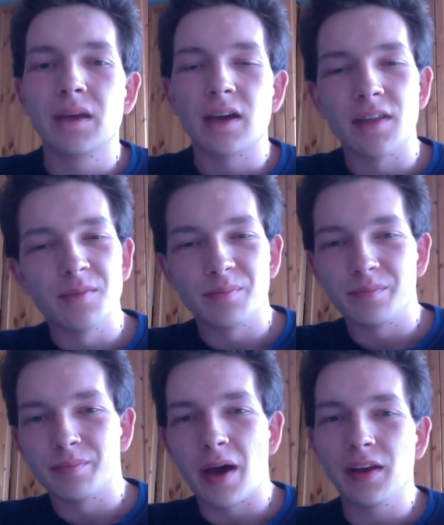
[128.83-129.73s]
And
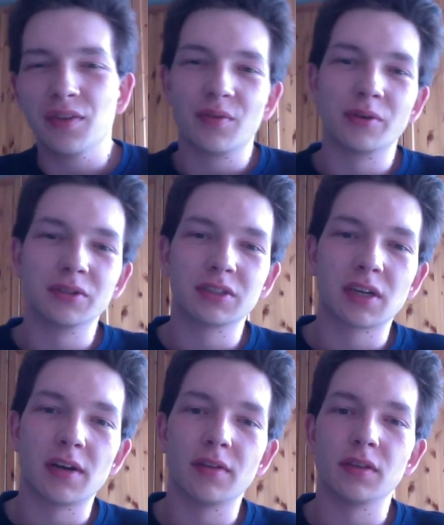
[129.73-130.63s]
body throws is
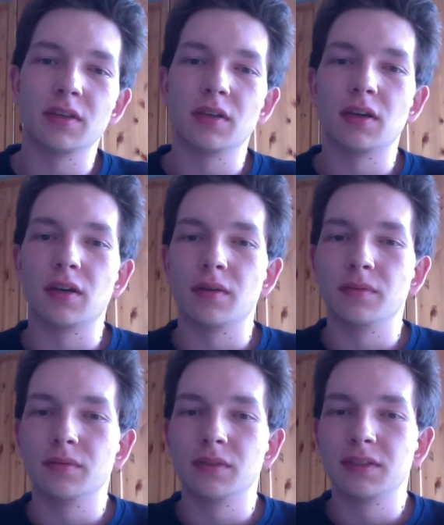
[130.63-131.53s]
kind of the
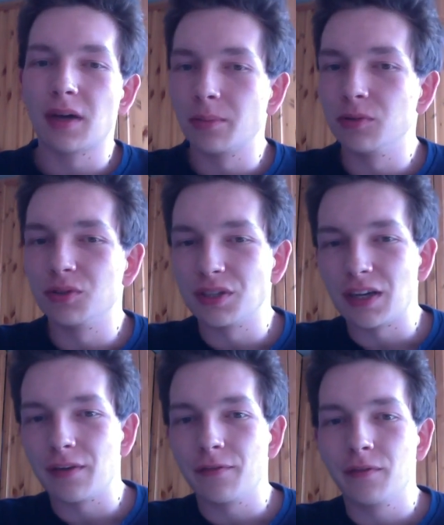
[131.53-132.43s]

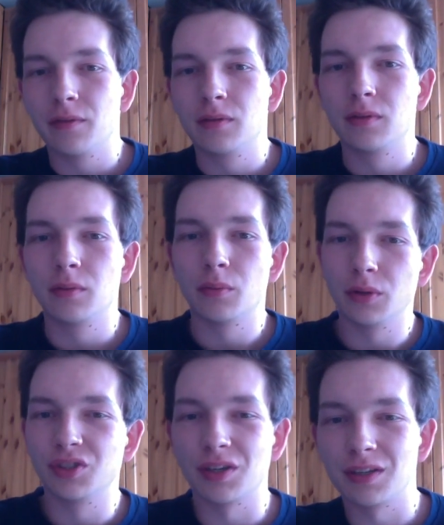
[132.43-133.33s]
WJF,
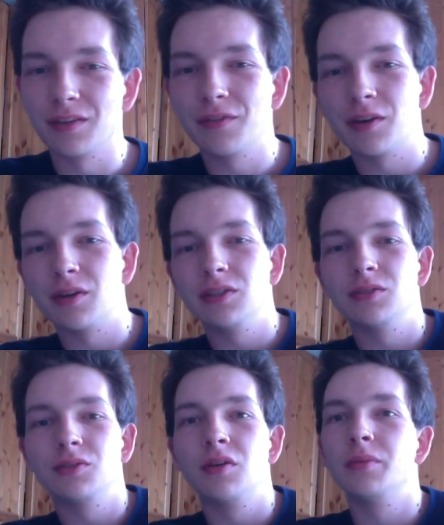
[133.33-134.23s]
World Juggling
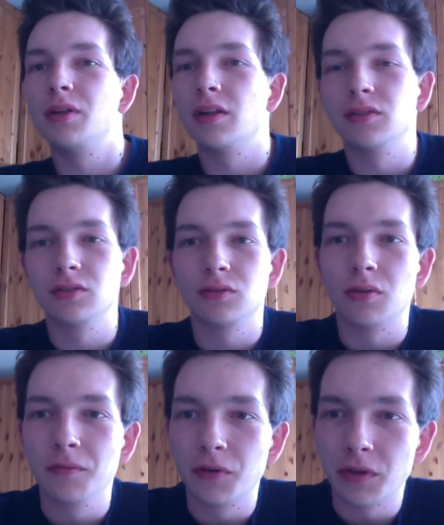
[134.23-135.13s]
Federation terminology
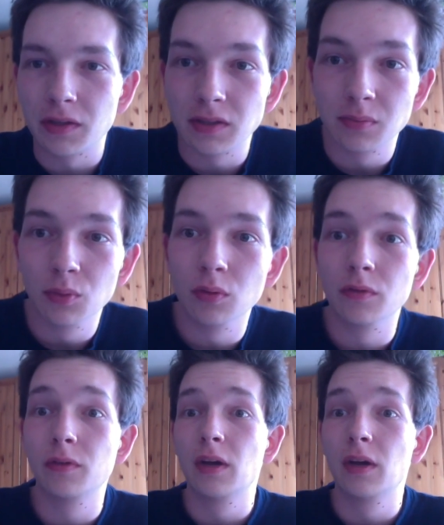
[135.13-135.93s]
term for this move,